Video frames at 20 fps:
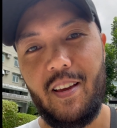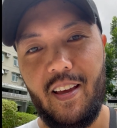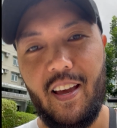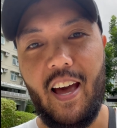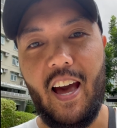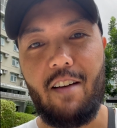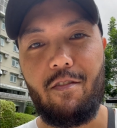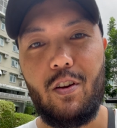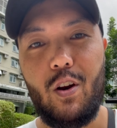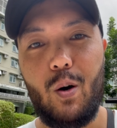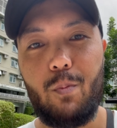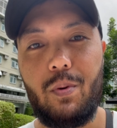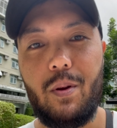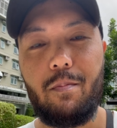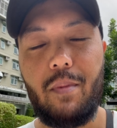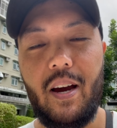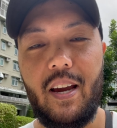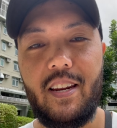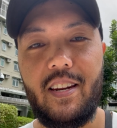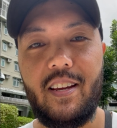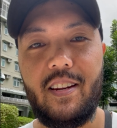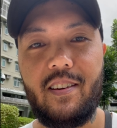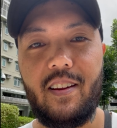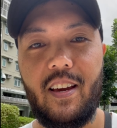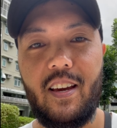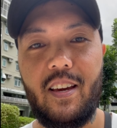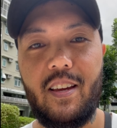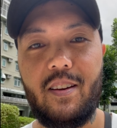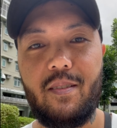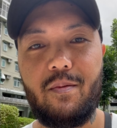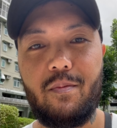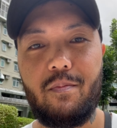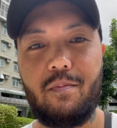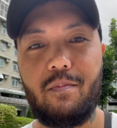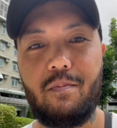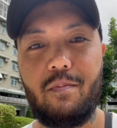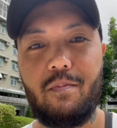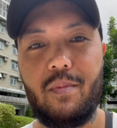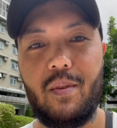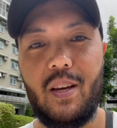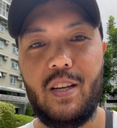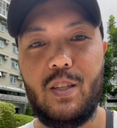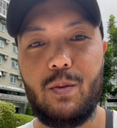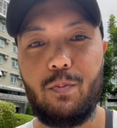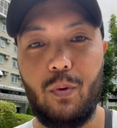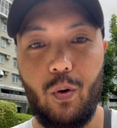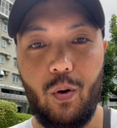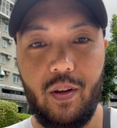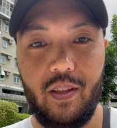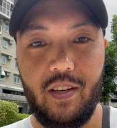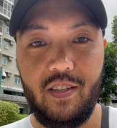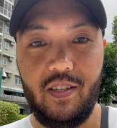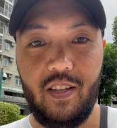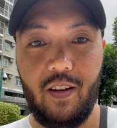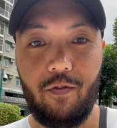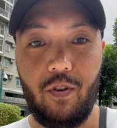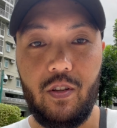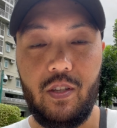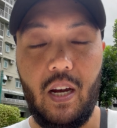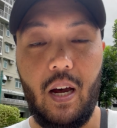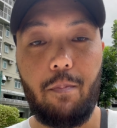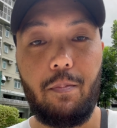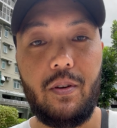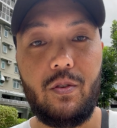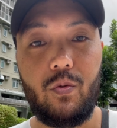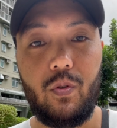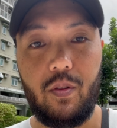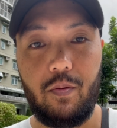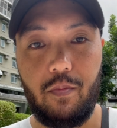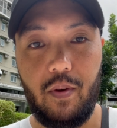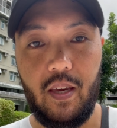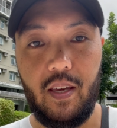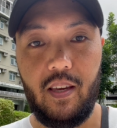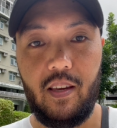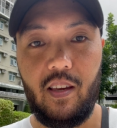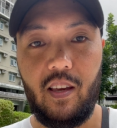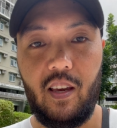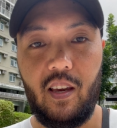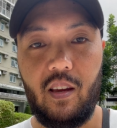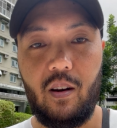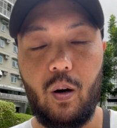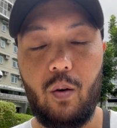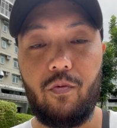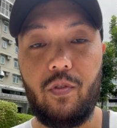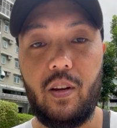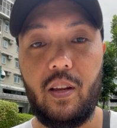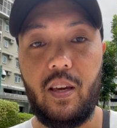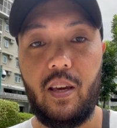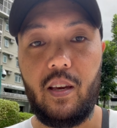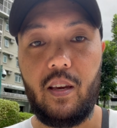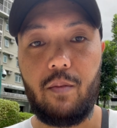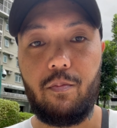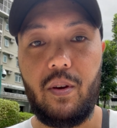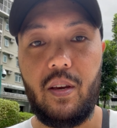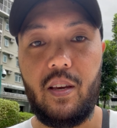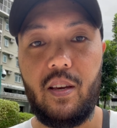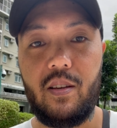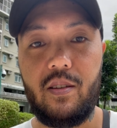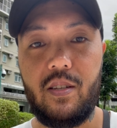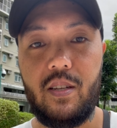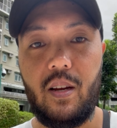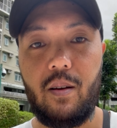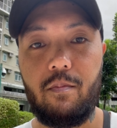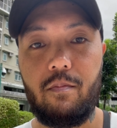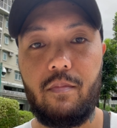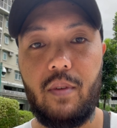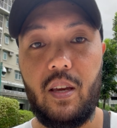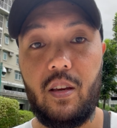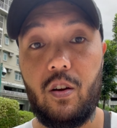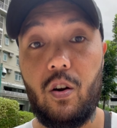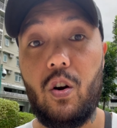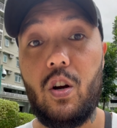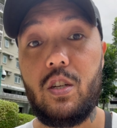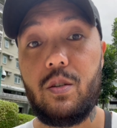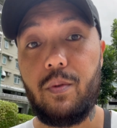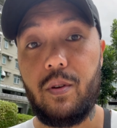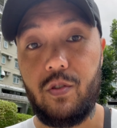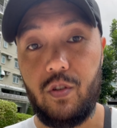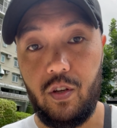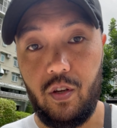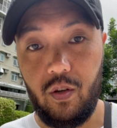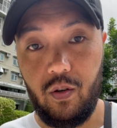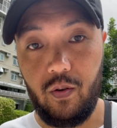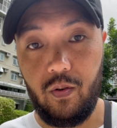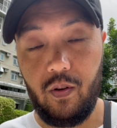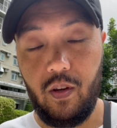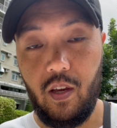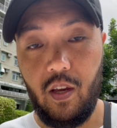have an open mind and, and explore these different topics with me, and hopefully it could be some encouragement to you.